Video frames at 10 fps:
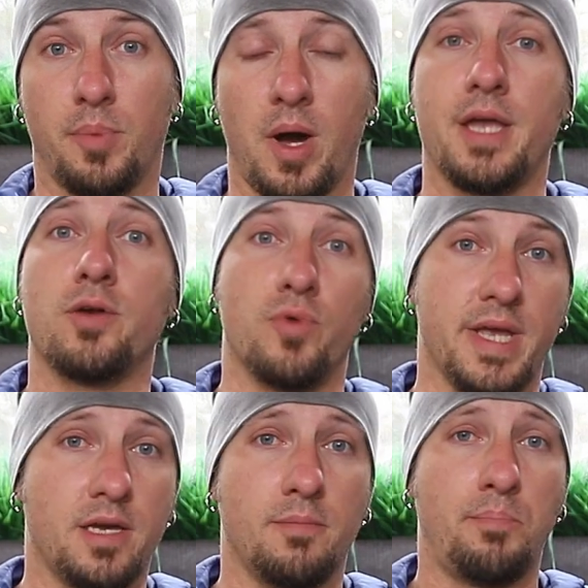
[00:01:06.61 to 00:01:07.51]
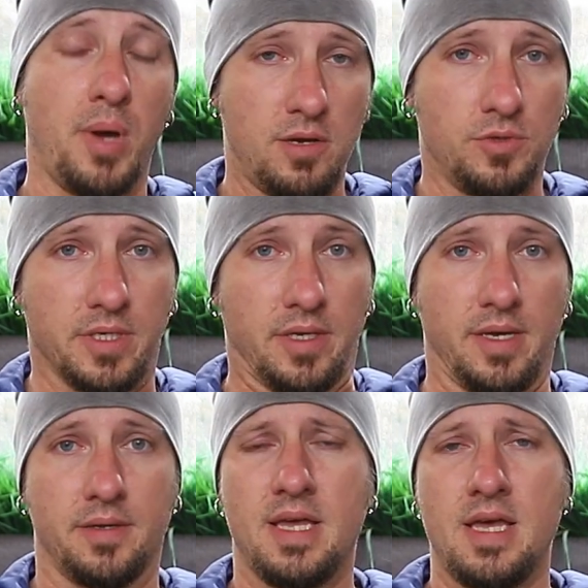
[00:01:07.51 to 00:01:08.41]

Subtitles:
by recomposing.